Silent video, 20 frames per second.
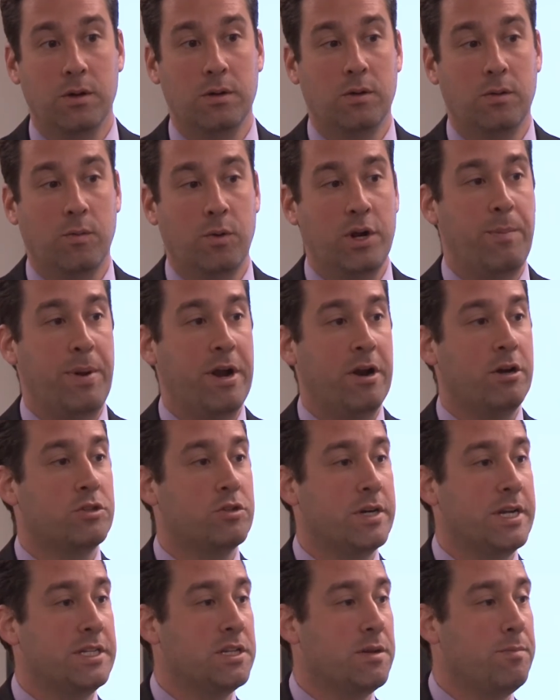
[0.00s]
What did
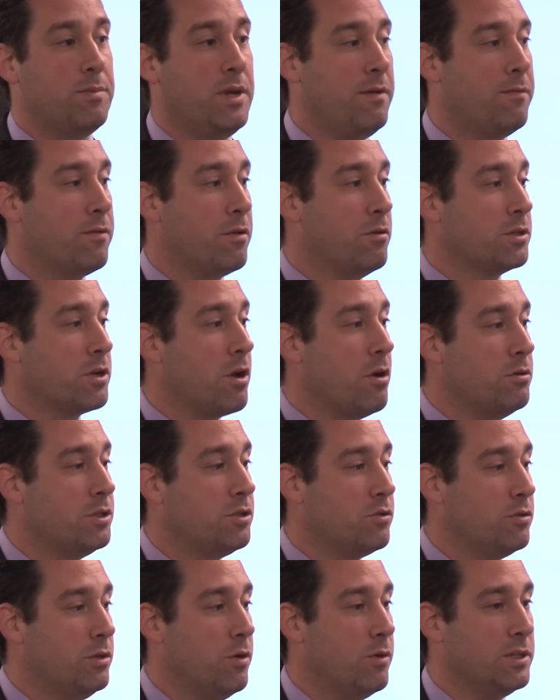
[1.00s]
paratransit mean for those Coach
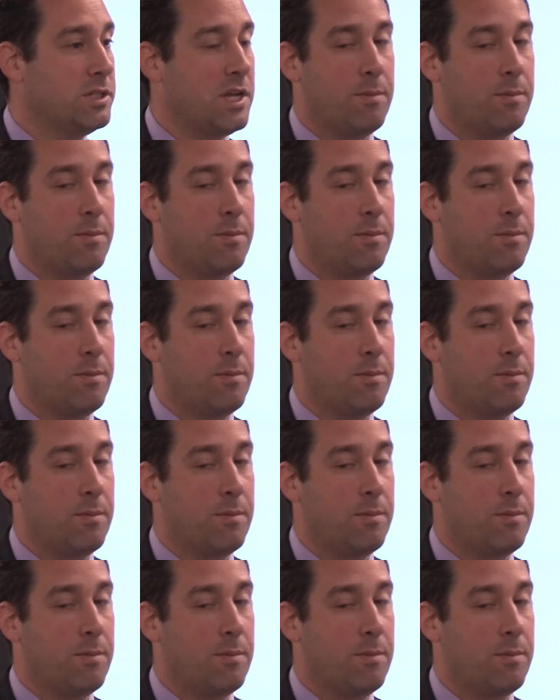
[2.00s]
USA